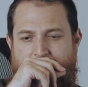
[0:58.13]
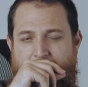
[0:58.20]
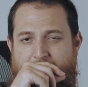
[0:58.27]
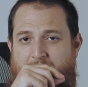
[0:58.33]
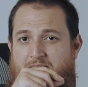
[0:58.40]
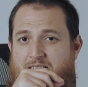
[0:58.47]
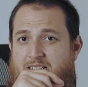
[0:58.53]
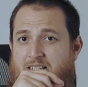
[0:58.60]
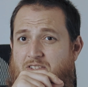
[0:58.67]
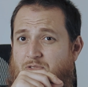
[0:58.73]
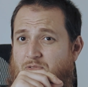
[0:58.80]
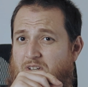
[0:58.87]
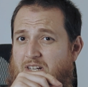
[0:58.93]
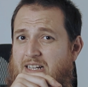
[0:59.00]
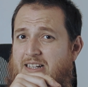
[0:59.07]
This
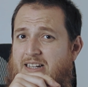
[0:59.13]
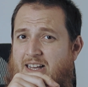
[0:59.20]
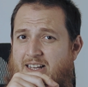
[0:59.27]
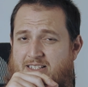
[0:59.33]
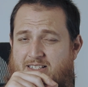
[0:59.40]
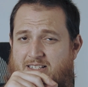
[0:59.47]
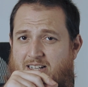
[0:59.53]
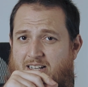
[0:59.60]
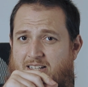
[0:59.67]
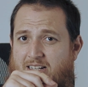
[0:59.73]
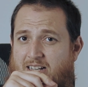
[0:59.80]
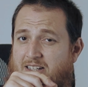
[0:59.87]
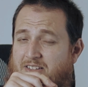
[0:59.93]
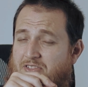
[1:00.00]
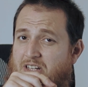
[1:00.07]
is really nice.
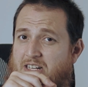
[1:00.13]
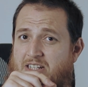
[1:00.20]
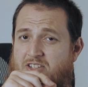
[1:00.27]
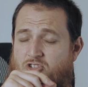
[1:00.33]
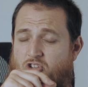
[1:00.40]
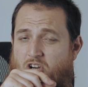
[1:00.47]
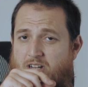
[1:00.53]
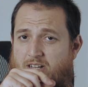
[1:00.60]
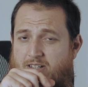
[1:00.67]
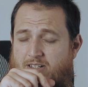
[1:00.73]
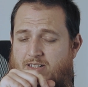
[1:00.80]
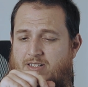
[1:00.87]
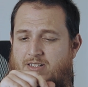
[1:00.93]
I really enjoy it.